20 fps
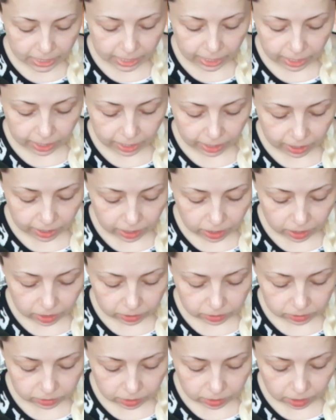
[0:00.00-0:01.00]

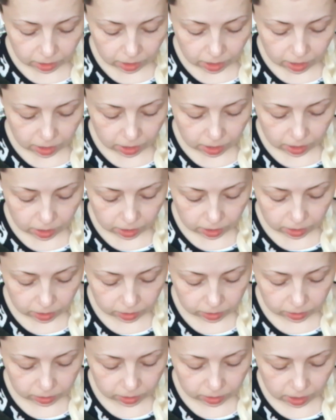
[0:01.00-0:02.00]
and
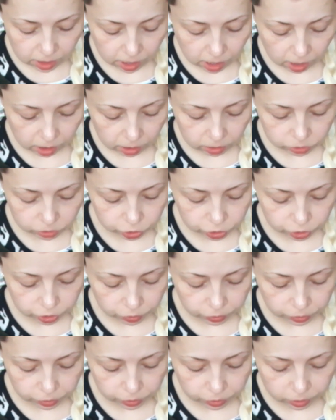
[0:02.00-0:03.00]
I'll
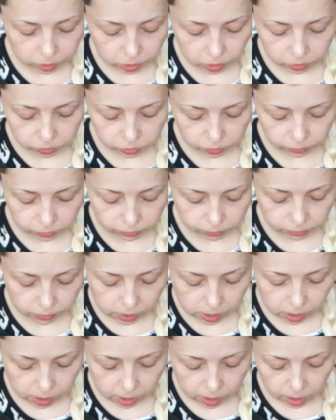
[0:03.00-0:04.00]
show you a lot of
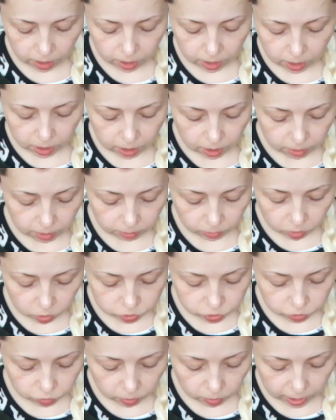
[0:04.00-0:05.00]
more
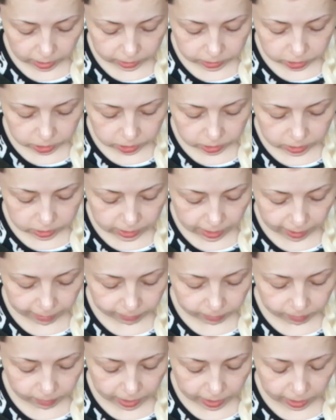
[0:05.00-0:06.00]
scrunchies
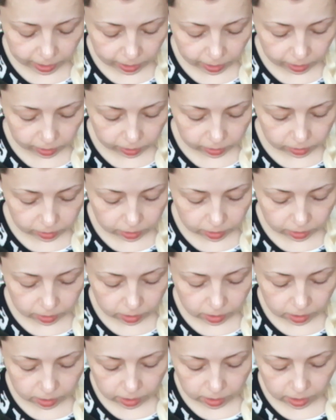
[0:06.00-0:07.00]
I've made.
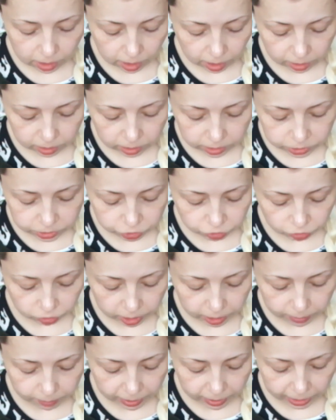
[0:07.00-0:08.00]
I
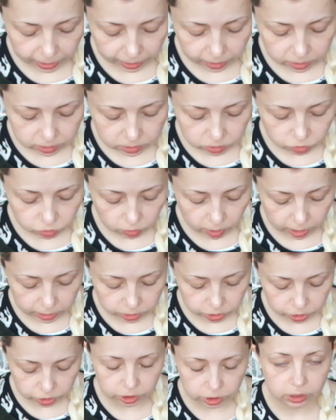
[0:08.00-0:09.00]
literally make
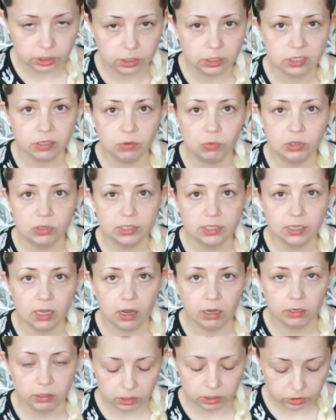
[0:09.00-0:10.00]
scrunchies since I was
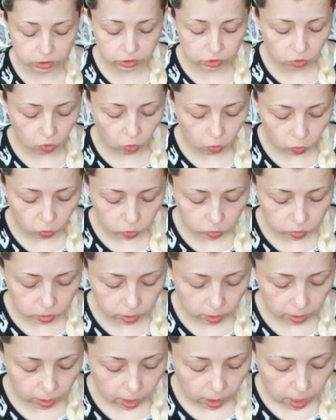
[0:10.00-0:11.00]
9 years old,
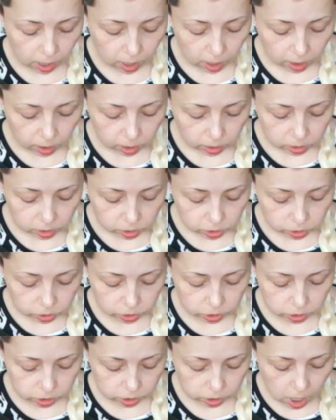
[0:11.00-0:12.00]

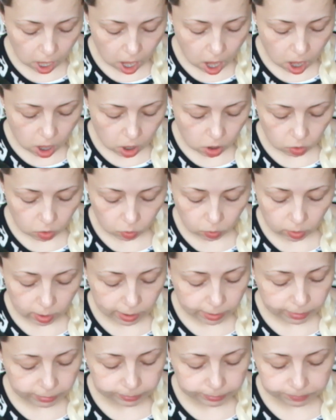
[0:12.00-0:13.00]

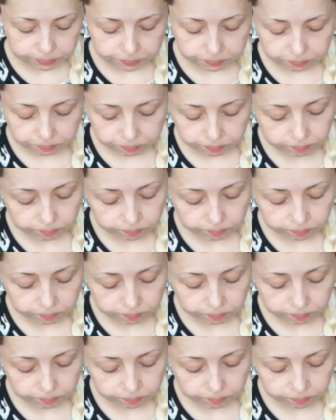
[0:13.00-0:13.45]
so